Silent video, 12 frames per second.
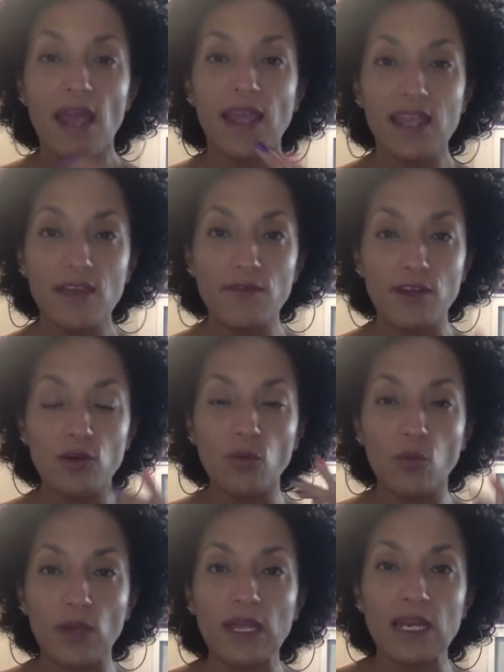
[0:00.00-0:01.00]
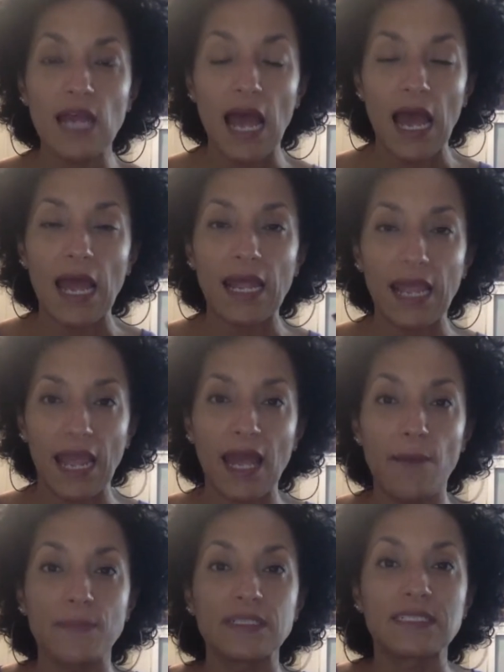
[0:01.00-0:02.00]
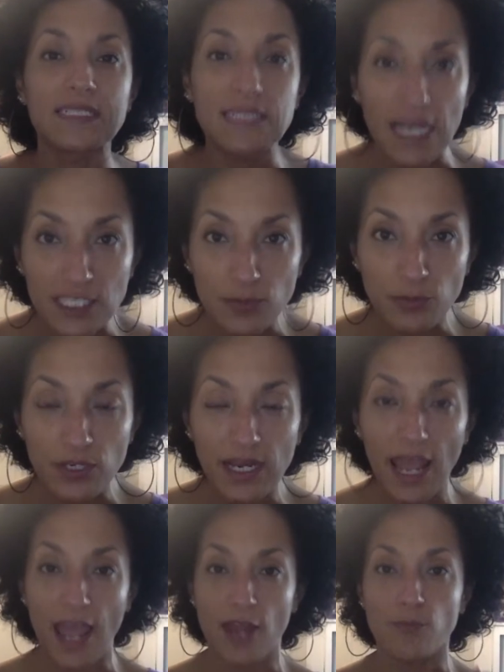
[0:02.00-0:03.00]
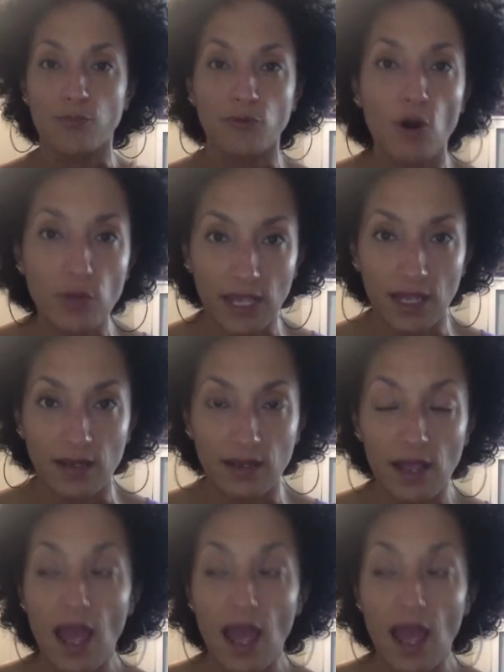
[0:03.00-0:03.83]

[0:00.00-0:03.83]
even when I am desperate and broken.